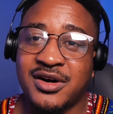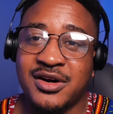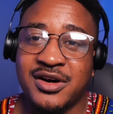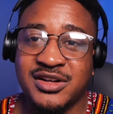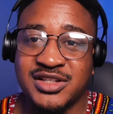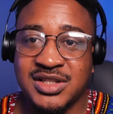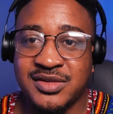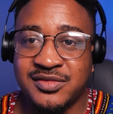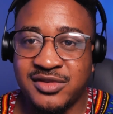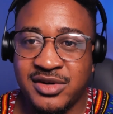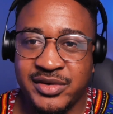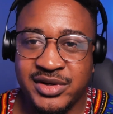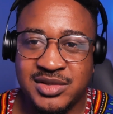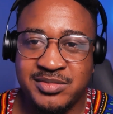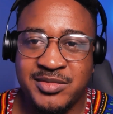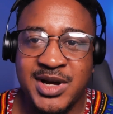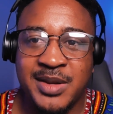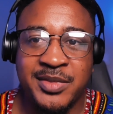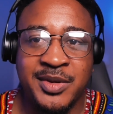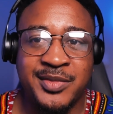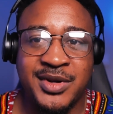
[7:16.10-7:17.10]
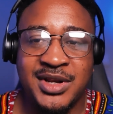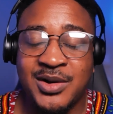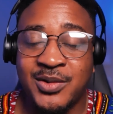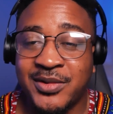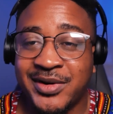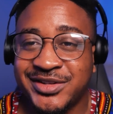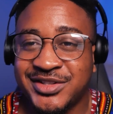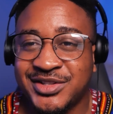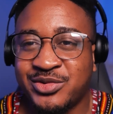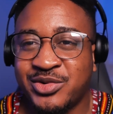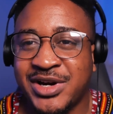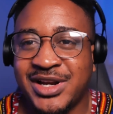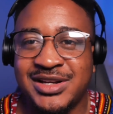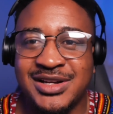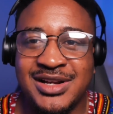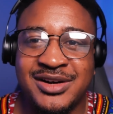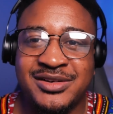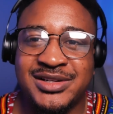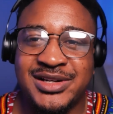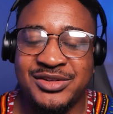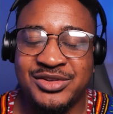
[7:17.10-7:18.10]
or some very smart people are watching right
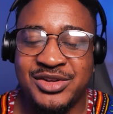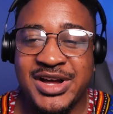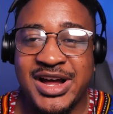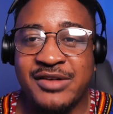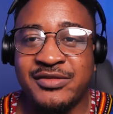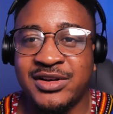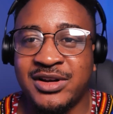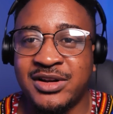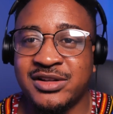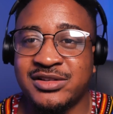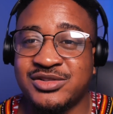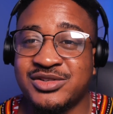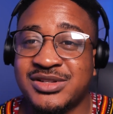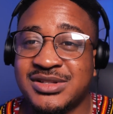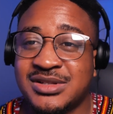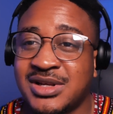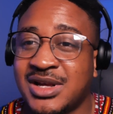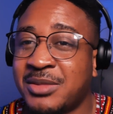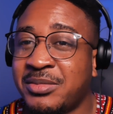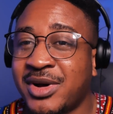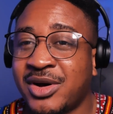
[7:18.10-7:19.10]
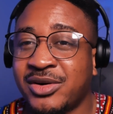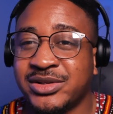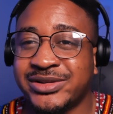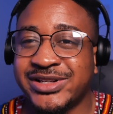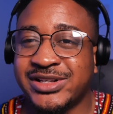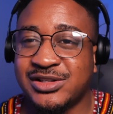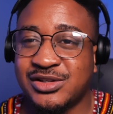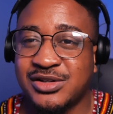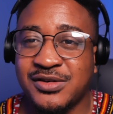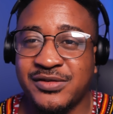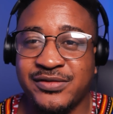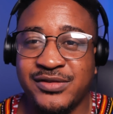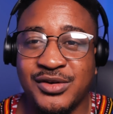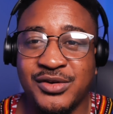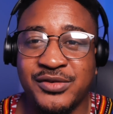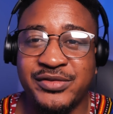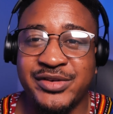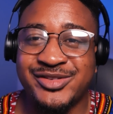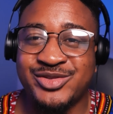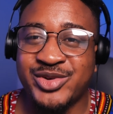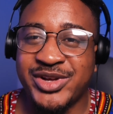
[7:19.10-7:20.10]
now and you have a lot to say about this. So feel
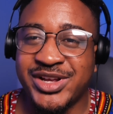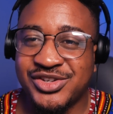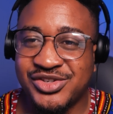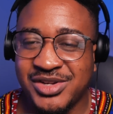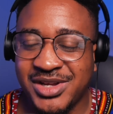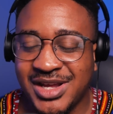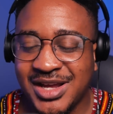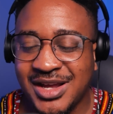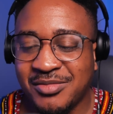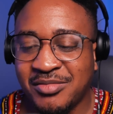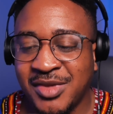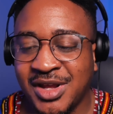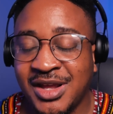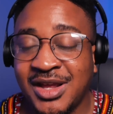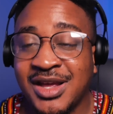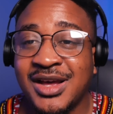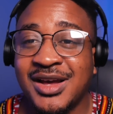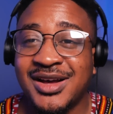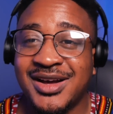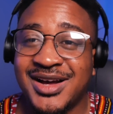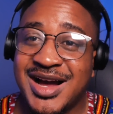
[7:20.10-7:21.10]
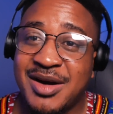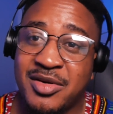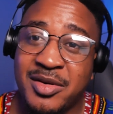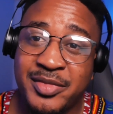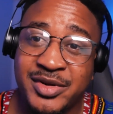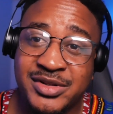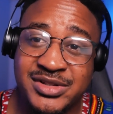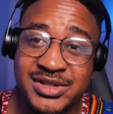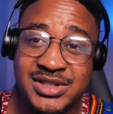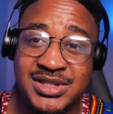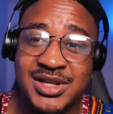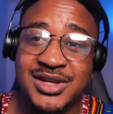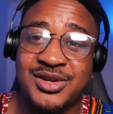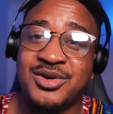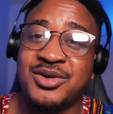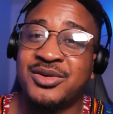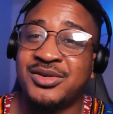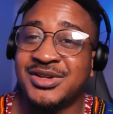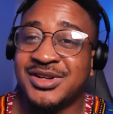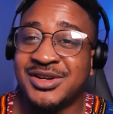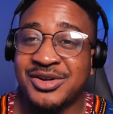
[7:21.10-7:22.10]
free to educate me. I'm open to take
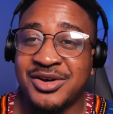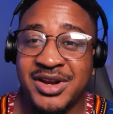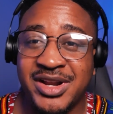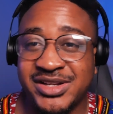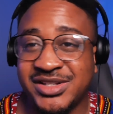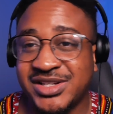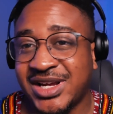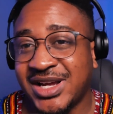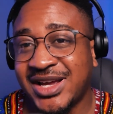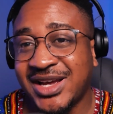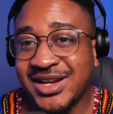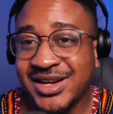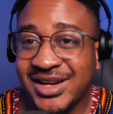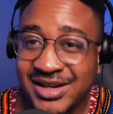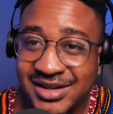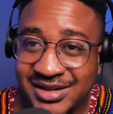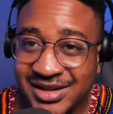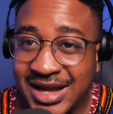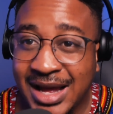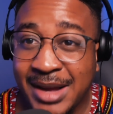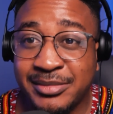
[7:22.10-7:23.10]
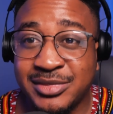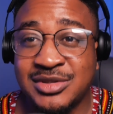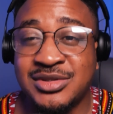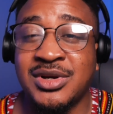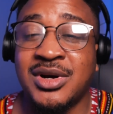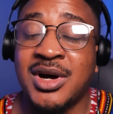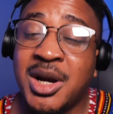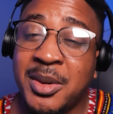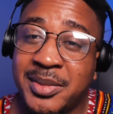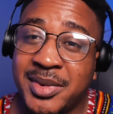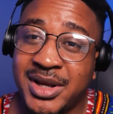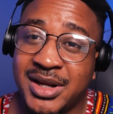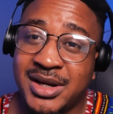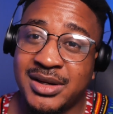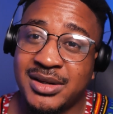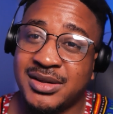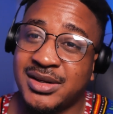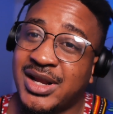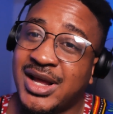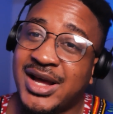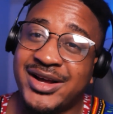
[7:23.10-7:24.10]
all the knowledge I can absorb
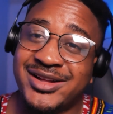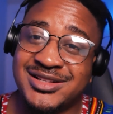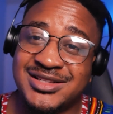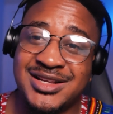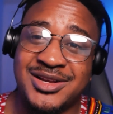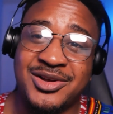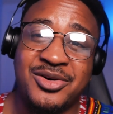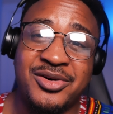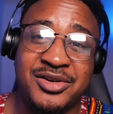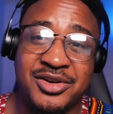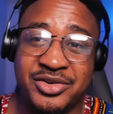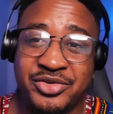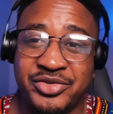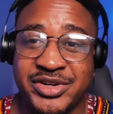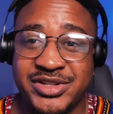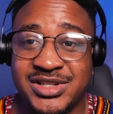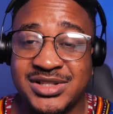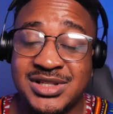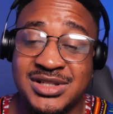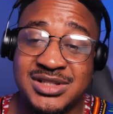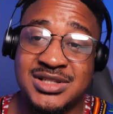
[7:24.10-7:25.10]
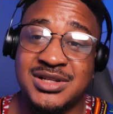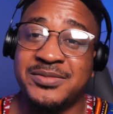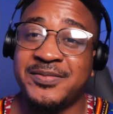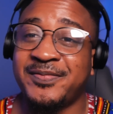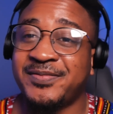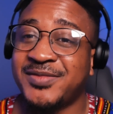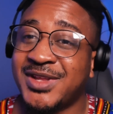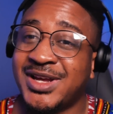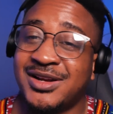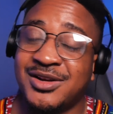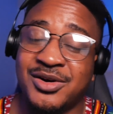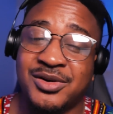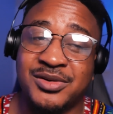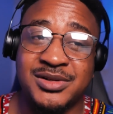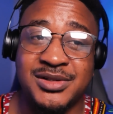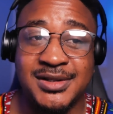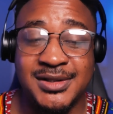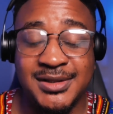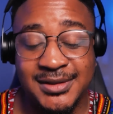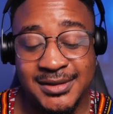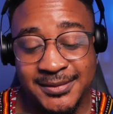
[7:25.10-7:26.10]
and I can take all the criticism and all
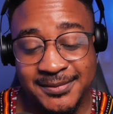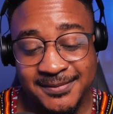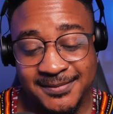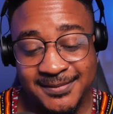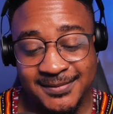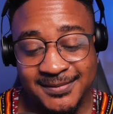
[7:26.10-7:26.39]
the